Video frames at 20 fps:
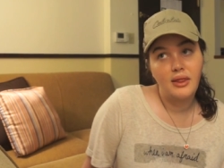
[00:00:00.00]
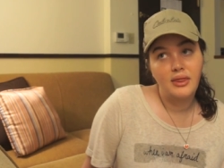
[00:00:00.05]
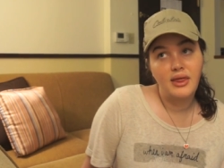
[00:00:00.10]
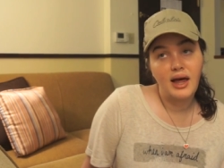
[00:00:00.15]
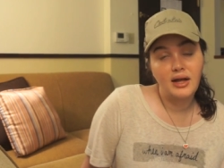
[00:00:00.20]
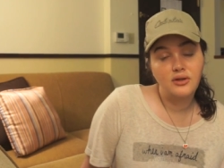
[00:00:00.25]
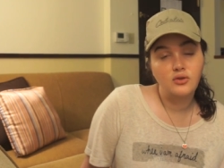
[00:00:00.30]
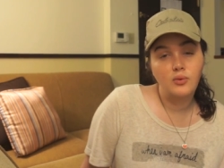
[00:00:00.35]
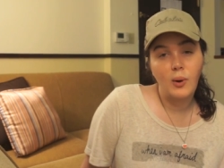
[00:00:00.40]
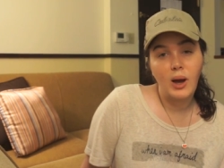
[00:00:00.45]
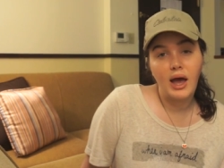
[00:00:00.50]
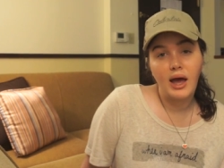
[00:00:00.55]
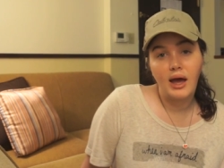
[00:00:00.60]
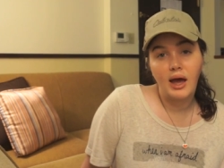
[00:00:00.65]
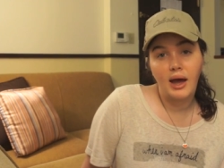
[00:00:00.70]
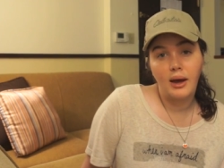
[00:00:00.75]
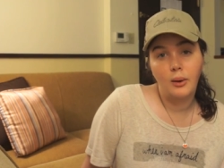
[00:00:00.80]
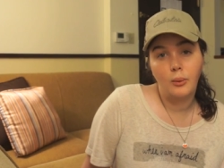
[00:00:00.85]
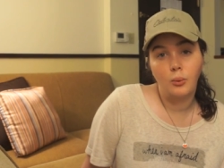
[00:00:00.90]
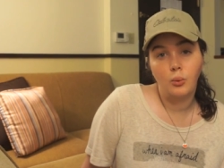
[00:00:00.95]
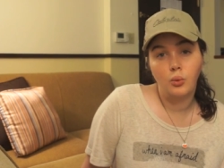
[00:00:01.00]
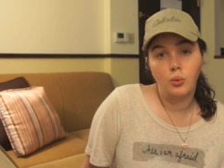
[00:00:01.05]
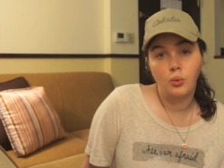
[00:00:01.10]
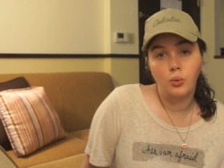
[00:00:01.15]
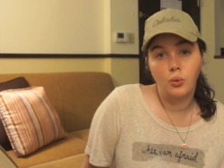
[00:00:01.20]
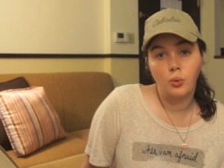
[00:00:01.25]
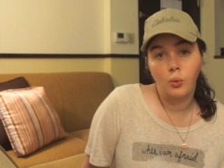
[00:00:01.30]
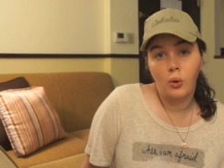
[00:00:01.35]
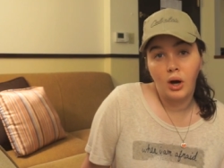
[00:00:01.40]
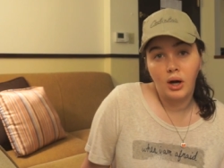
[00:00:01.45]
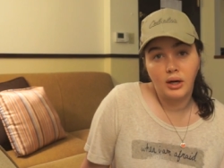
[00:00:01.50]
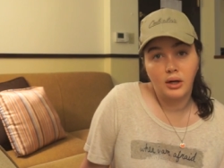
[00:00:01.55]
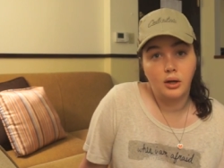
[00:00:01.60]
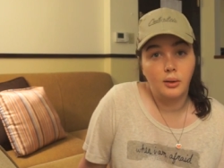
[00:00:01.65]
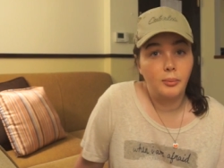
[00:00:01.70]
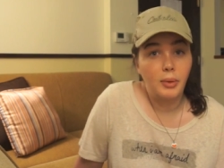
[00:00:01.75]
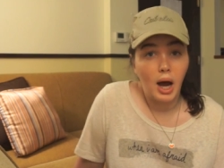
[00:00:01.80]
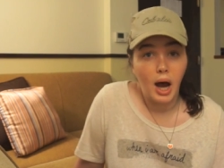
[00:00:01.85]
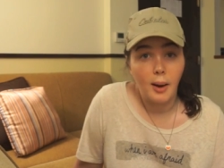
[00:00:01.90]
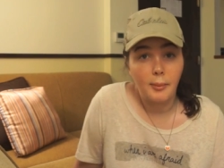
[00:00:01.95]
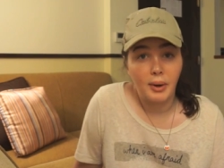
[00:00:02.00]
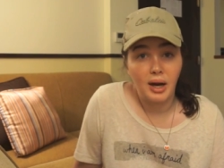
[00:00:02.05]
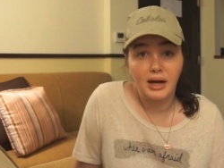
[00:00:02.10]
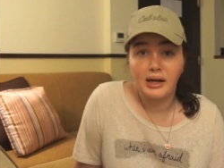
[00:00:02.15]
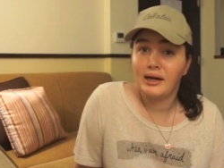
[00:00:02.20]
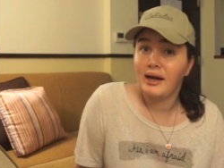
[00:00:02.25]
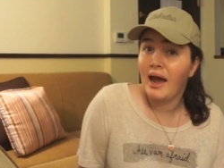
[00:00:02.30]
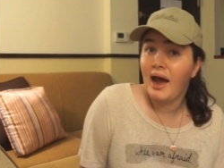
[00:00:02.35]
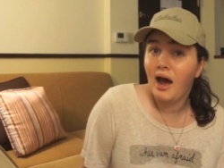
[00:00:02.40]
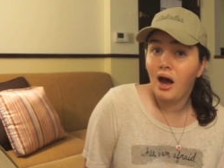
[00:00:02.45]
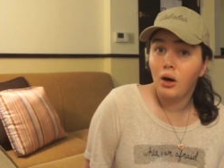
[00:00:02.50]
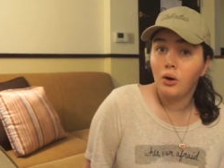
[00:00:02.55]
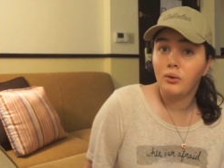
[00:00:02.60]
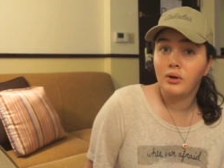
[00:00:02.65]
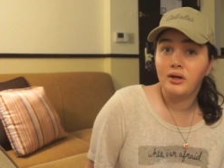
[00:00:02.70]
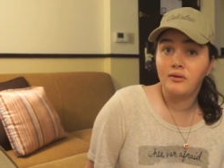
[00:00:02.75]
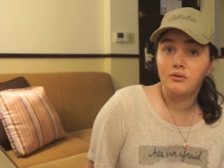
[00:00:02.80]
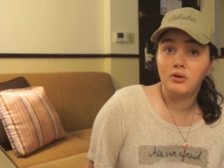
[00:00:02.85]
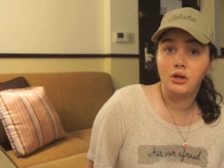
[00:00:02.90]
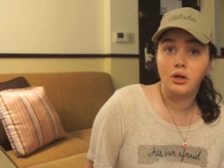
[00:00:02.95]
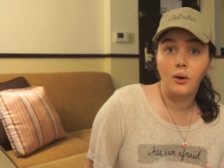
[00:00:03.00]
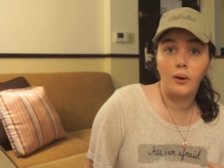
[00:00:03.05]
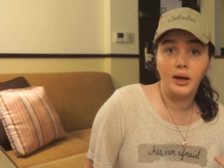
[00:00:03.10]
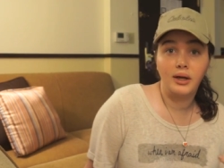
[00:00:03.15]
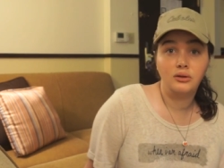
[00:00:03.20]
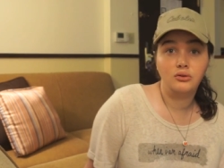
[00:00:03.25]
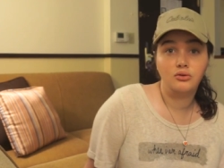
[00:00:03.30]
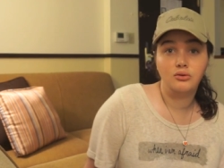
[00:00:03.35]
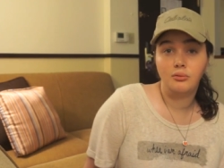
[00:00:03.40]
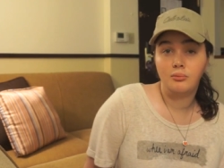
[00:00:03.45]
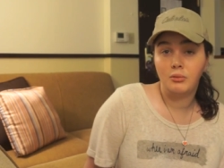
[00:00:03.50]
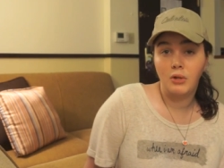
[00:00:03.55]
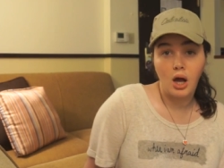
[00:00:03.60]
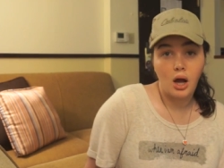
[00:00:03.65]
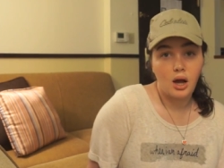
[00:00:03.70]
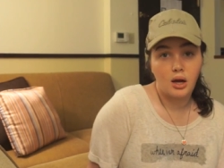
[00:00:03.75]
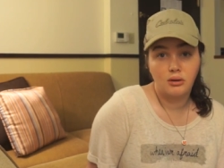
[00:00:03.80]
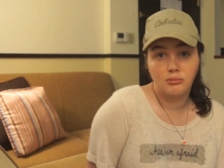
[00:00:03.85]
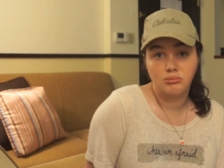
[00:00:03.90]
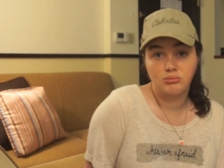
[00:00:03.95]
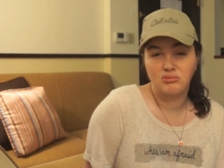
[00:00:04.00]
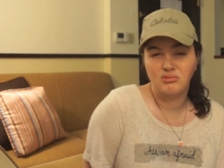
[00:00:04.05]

That's why I wanted to pop on now, even though I'm not